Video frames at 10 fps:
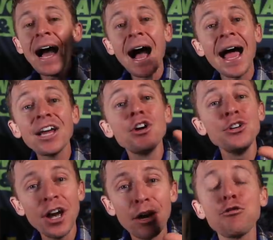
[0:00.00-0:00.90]
I
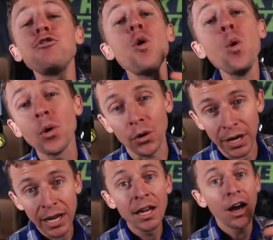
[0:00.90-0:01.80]
could not afford,
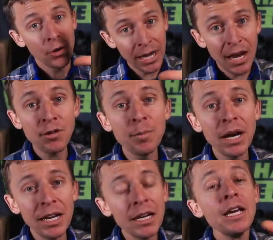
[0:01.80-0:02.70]
okay,
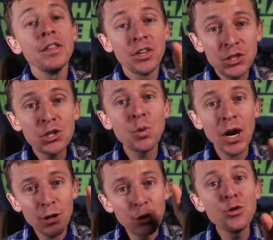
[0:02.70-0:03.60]
everybody? This is
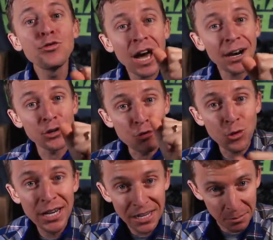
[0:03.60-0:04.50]
where you've got a
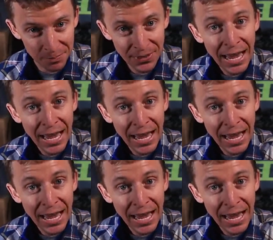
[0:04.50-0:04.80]
dream.